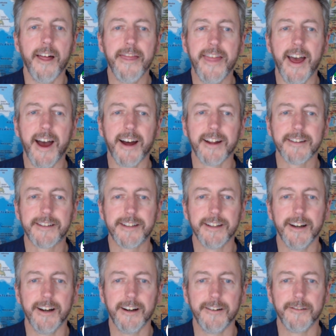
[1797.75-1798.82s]
that
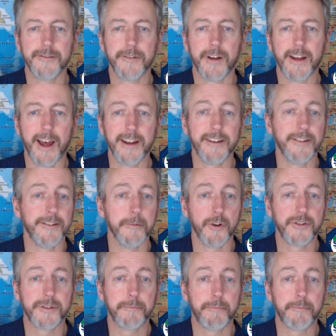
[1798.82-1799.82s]
had the most